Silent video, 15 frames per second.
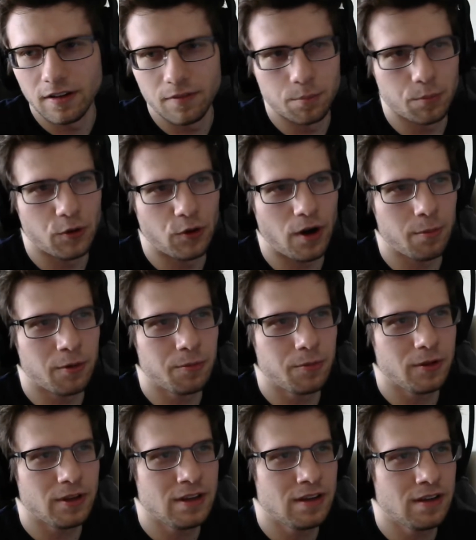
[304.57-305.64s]

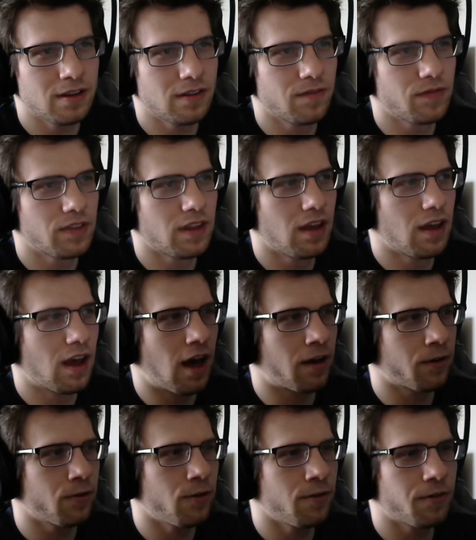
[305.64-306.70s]
probably, I don't
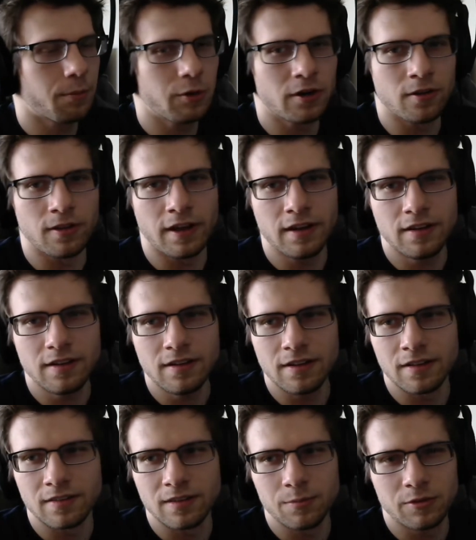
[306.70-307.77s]
know if I'm gonna like it. It
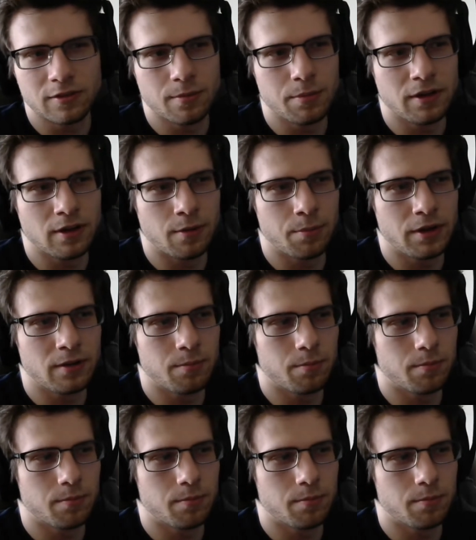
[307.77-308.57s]
seems to be a bit